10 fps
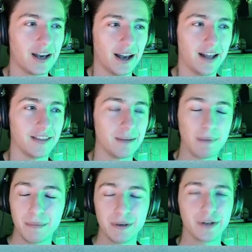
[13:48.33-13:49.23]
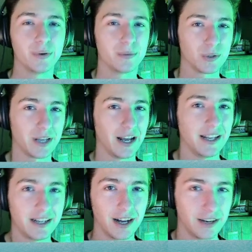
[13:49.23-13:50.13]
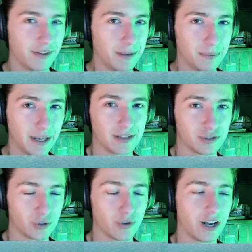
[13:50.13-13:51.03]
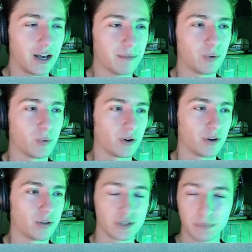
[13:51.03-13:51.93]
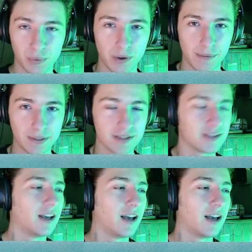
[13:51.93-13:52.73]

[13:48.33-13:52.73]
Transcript: and they may be equipped with any kind of APS, cram, or simple weapons,